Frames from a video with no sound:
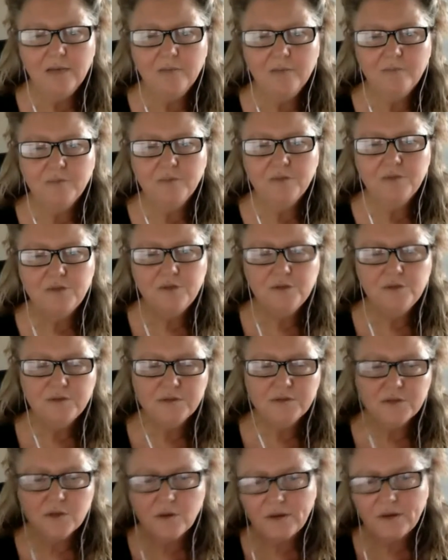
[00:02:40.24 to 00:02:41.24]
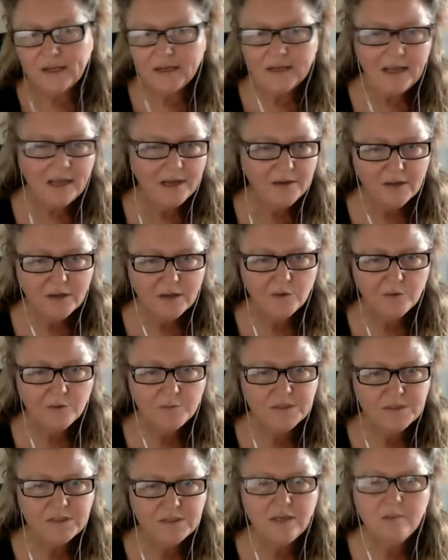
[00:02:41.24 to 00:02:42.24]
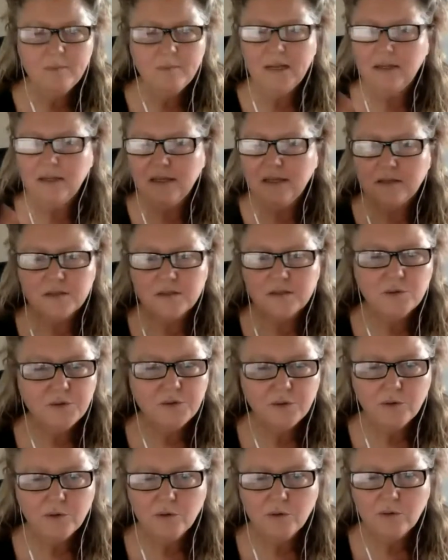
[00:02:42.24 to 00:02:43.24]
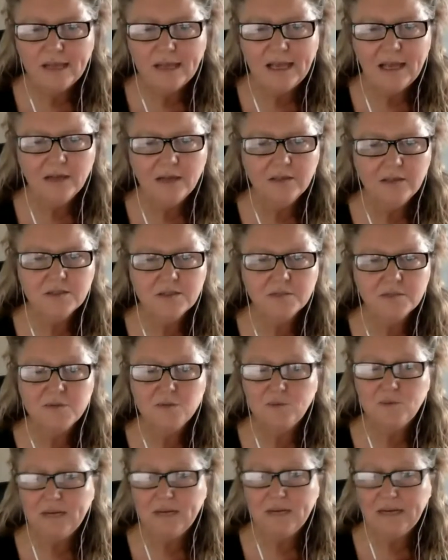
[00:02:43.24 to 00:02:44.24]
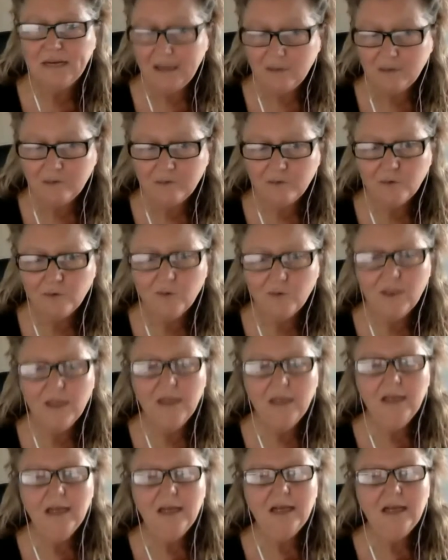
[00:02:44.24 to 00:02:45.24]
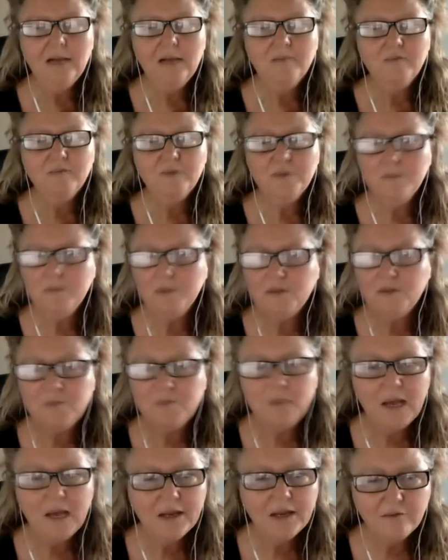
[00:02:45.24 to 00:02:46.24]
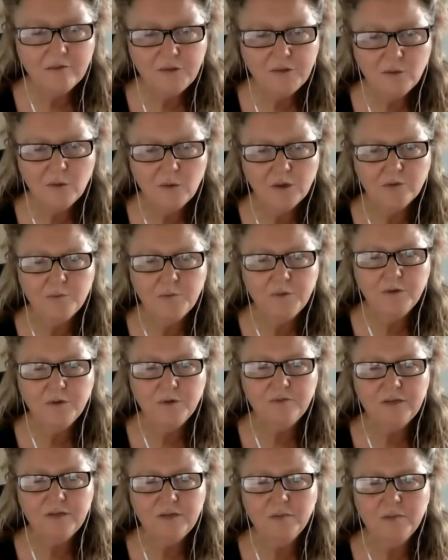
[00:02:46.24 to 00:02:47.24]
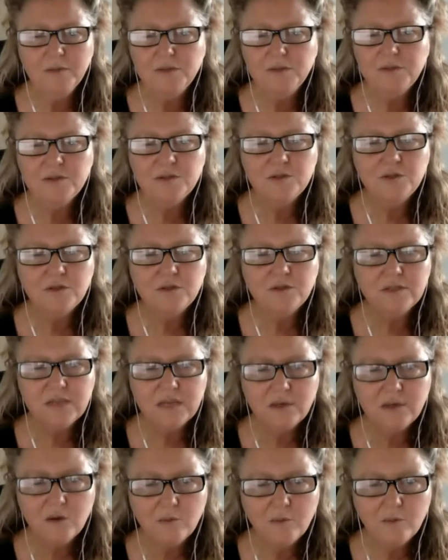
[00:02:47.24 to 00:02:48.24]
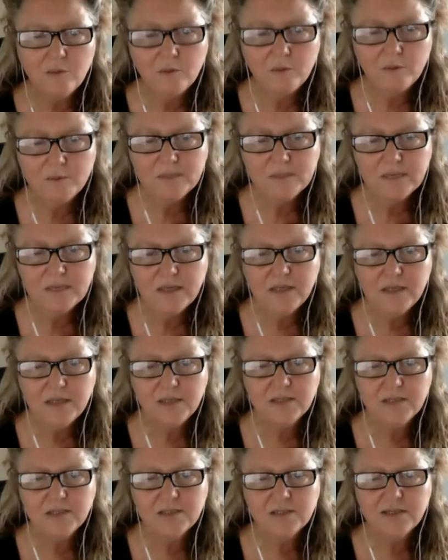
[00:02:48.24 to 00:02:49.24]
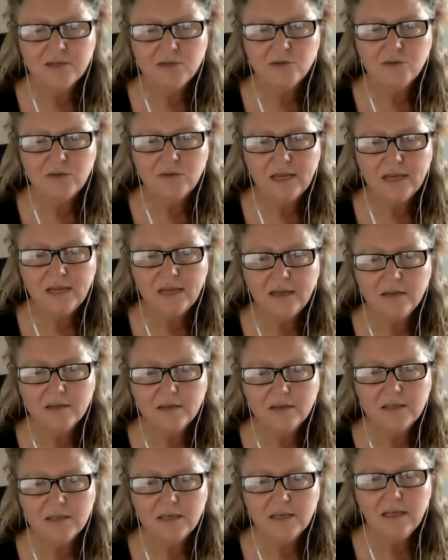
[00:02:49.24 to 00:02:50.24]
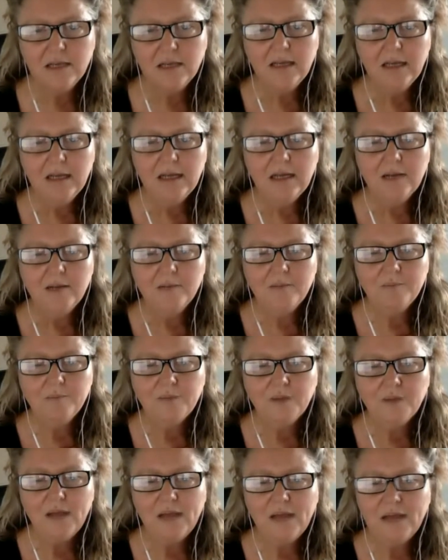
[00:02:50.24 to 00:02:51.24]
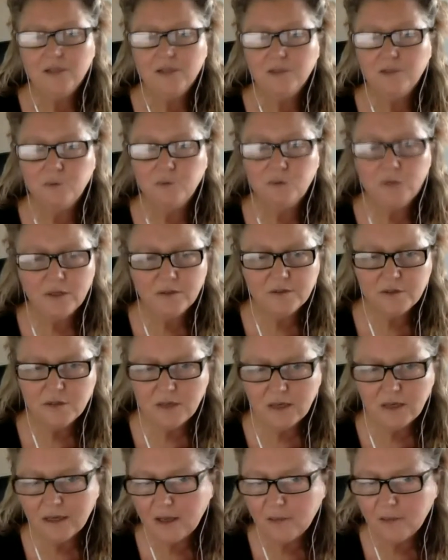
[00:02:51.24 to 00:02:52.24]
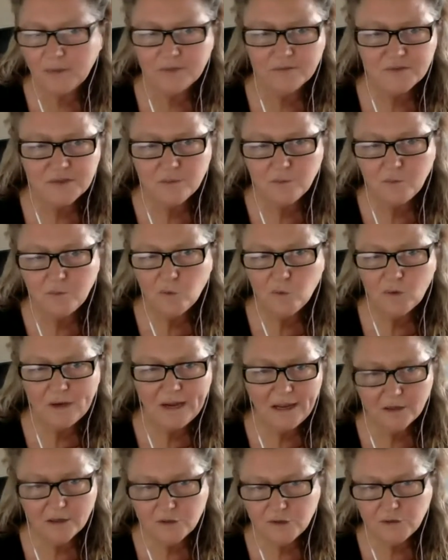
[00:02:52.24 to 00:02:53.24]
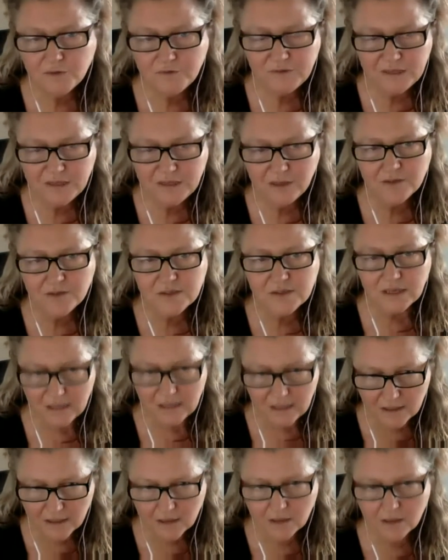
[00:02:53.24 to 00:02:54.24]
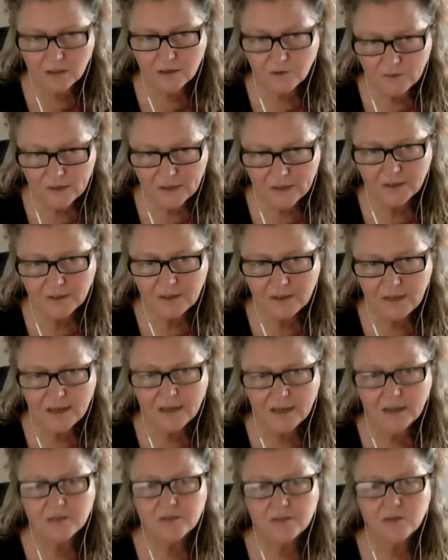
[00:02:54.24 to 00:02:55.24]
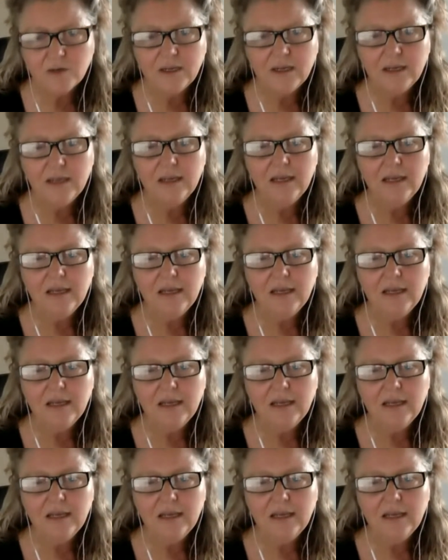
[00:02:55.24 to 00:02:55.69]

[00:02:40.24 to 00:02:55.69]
Students got allocated their groups, email links through the Google Calendars was really helpful. For the most part, everything worked beautifully. Most students had no problems getting into their scheduled Hangouts. I had to put a couple of support how-to videos, again, that I created in Hangouts on Air.